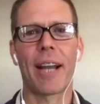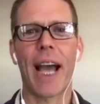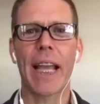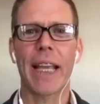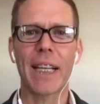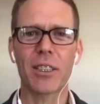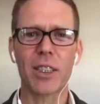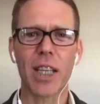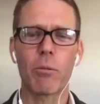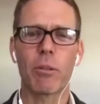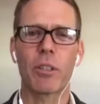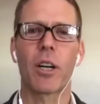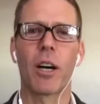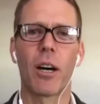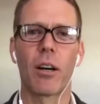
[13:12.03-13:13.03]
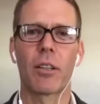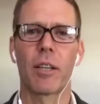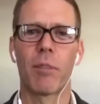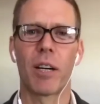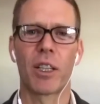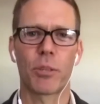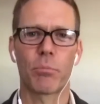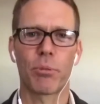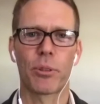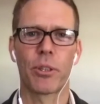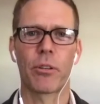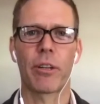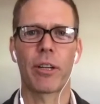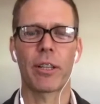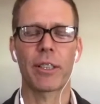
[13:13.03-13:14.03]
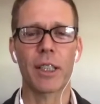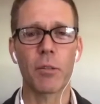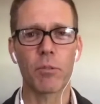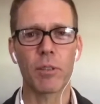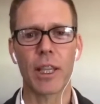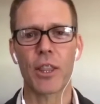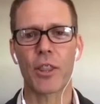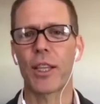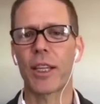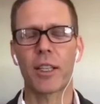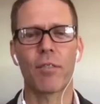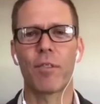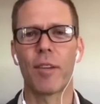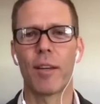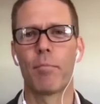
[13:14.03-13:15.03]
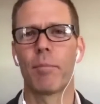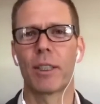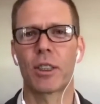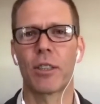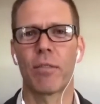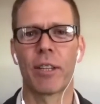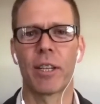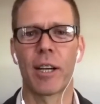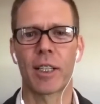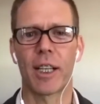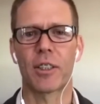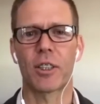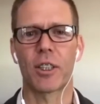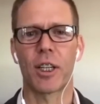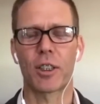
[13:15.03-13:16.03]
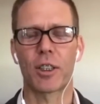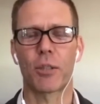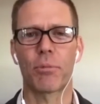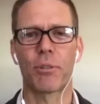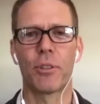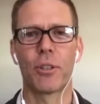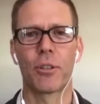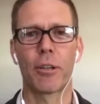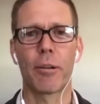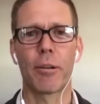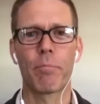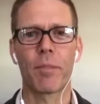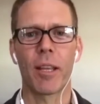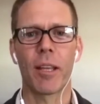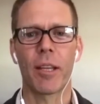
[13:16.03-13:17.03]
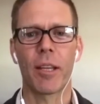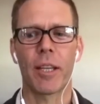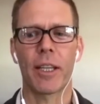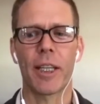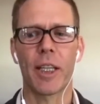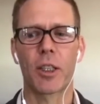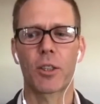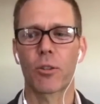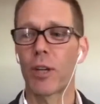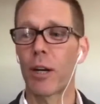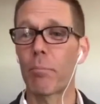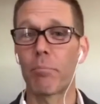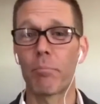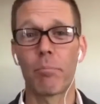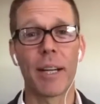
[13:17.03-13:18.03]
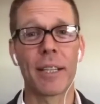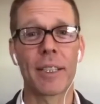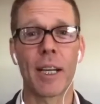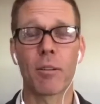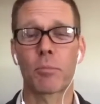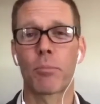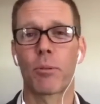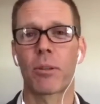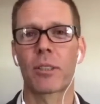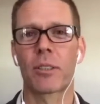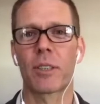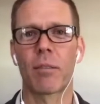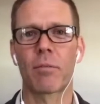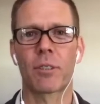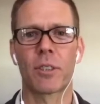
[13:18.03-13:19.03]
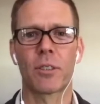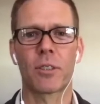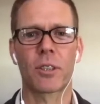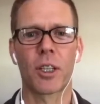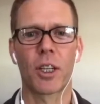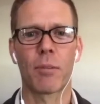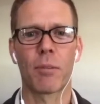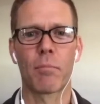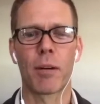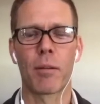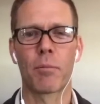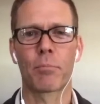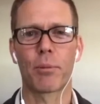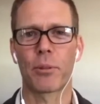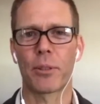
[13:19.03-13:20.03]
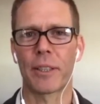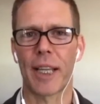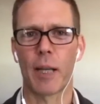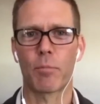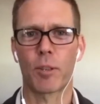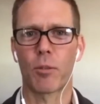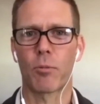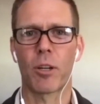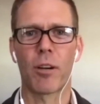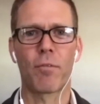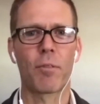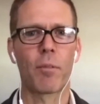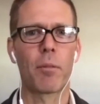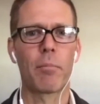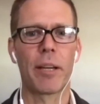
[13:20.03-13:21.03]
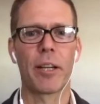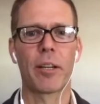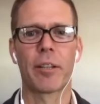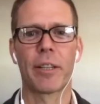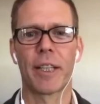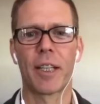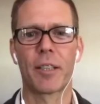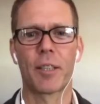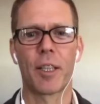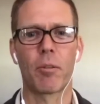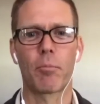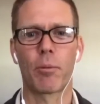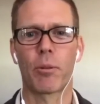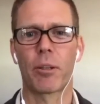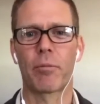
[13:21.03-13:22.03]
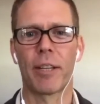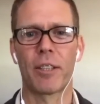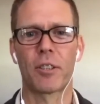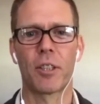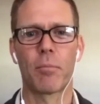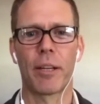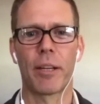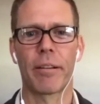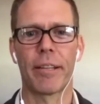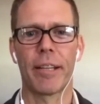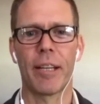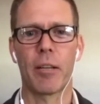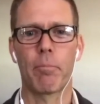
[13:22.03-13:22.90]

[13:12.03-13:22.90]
I guess I would call him entrepreneurial. I didn't really think of him much of an as an entrepreneur he grew up. My dad was born in San Francisco. My mom in Burlingame. So we're all from the Bay Area. They were born and raised in the Bay Area.